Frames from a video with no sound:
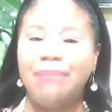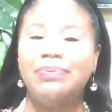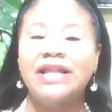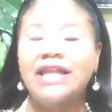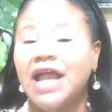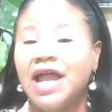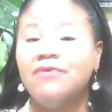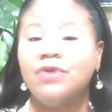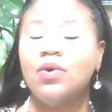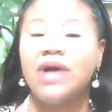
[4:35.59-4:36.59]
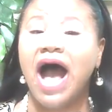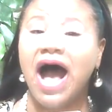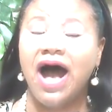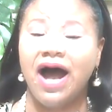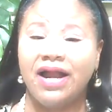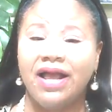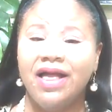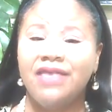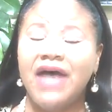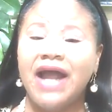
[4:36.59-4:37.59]
I believe you, God
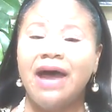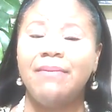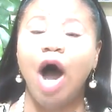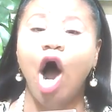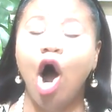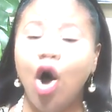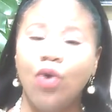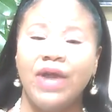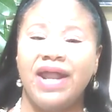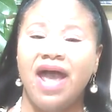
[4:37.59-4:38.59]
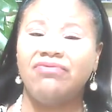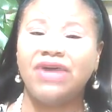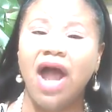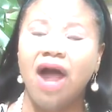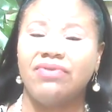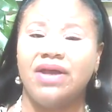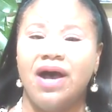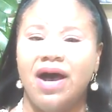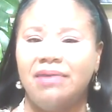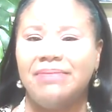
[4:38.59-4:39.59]
that I'm whole in every
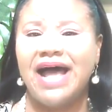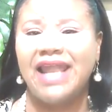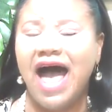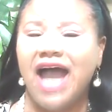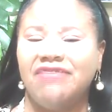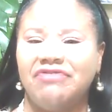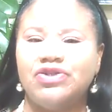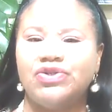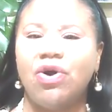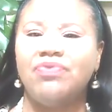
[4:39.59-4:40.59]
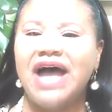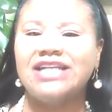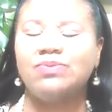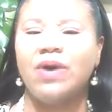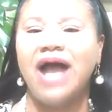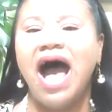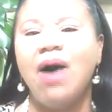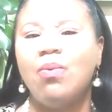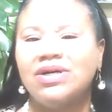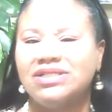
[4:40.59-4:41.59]
area of my life. And so that's what
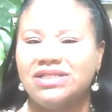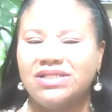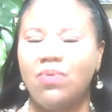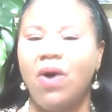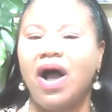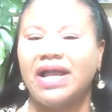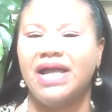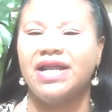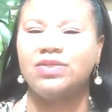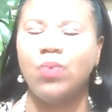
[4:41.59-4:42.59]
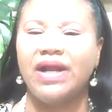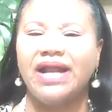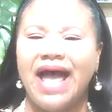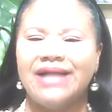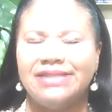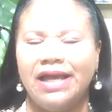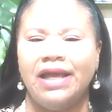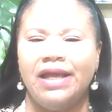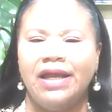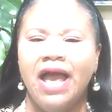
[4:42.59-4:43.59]
God wants us to walk in in
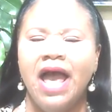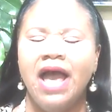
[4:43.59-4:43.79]
2019.